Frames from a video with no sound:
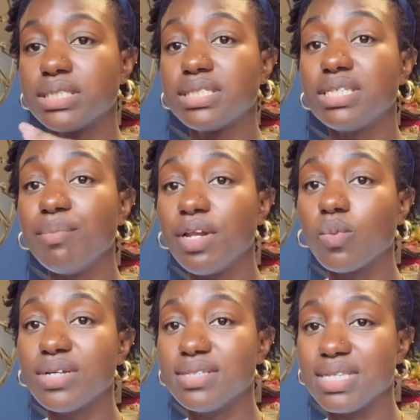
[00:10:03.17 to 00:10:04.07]
a similar
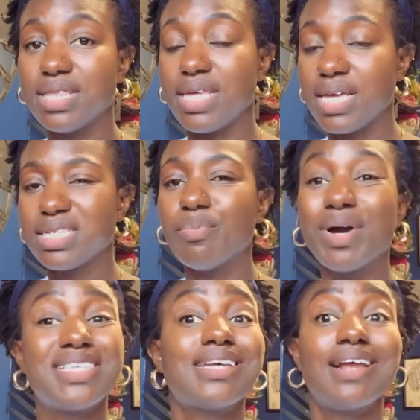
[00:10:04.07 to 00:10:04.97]
one to this,
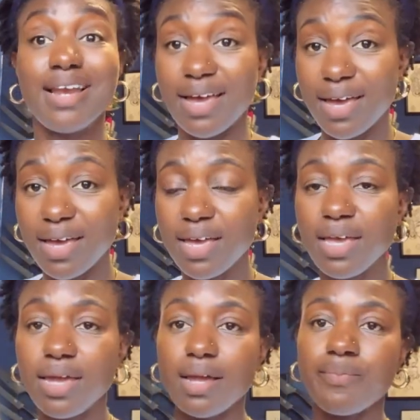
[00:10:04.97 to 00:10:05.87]
but it's clear.
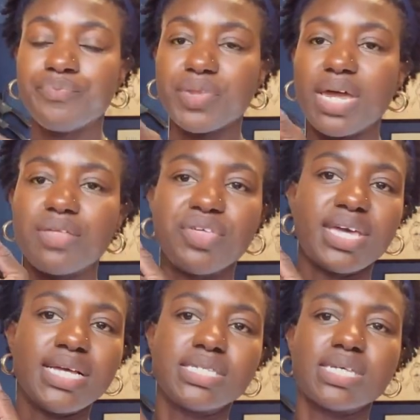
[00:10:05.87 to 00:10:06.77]
And I
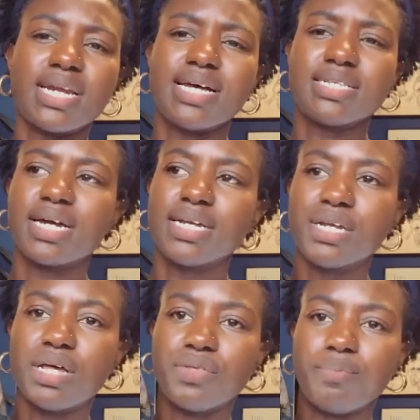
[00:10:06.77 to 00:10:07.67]
think inside it has like
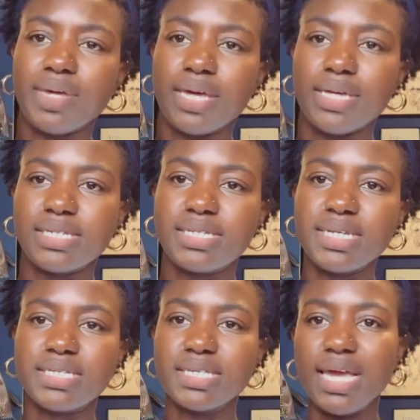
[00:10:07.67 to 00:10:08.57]
another bit. It
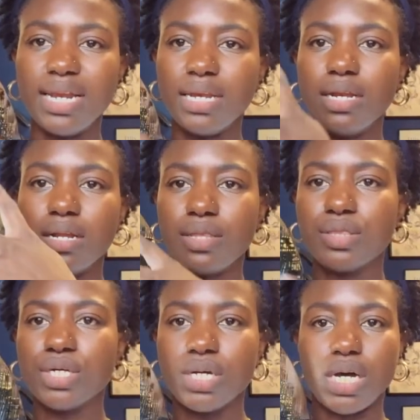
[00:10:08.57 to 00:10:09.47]
sits in
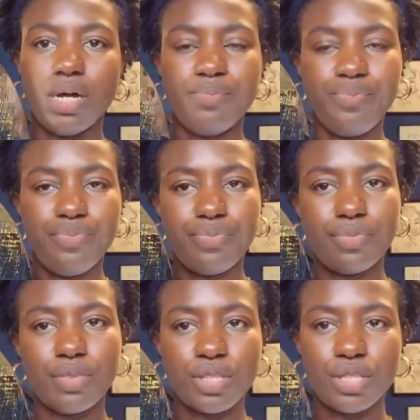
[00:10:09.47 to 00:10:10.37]
the
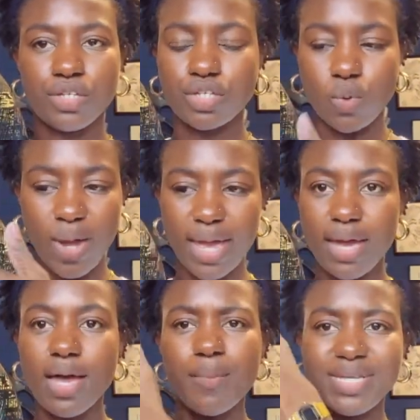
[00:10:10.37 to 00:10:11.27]

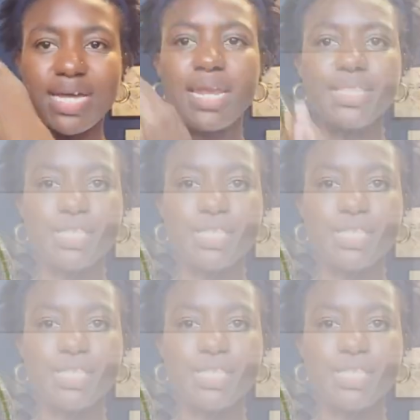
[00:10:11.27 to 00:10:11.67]
square, but it's kind of